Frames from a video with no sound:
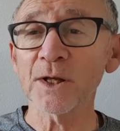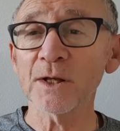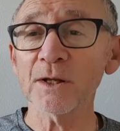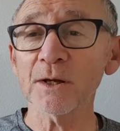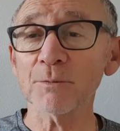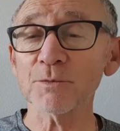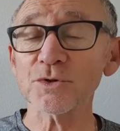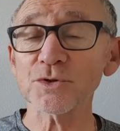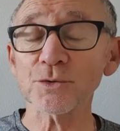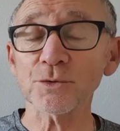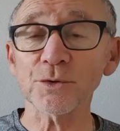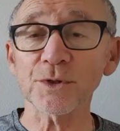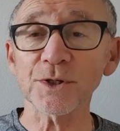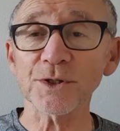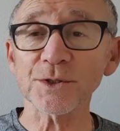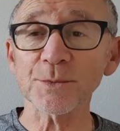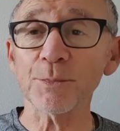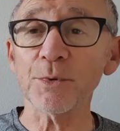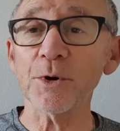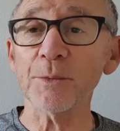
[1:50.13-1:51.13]
I'm sure there's
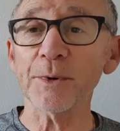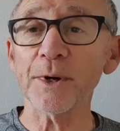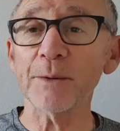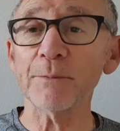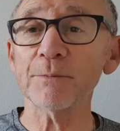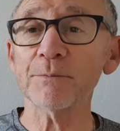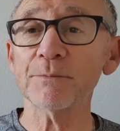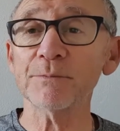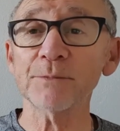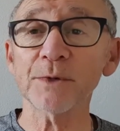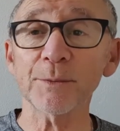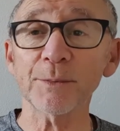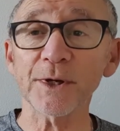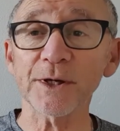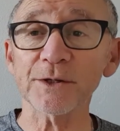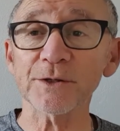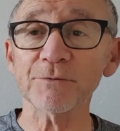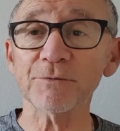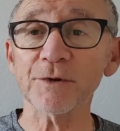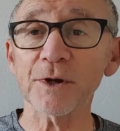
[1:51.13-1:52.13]
a pop-up about
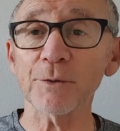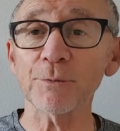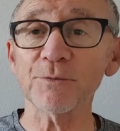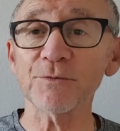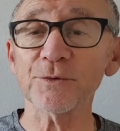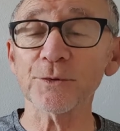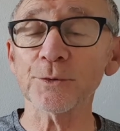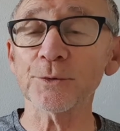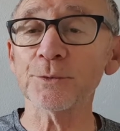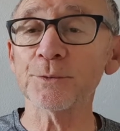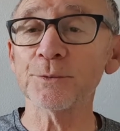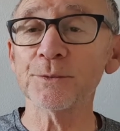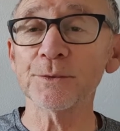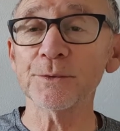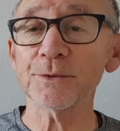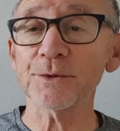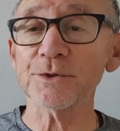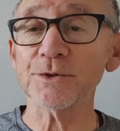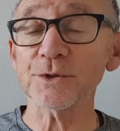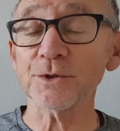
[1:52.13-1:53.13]
to float through
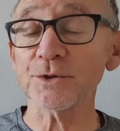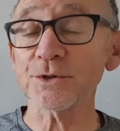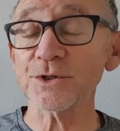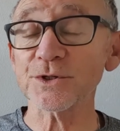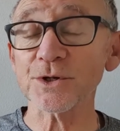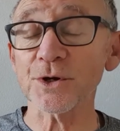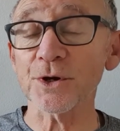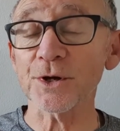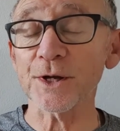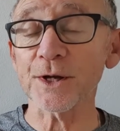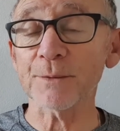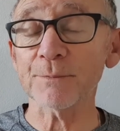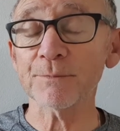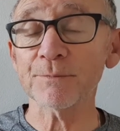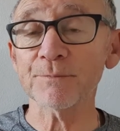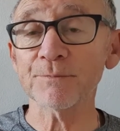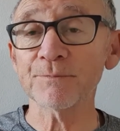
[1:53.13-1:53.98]
that you can sign up.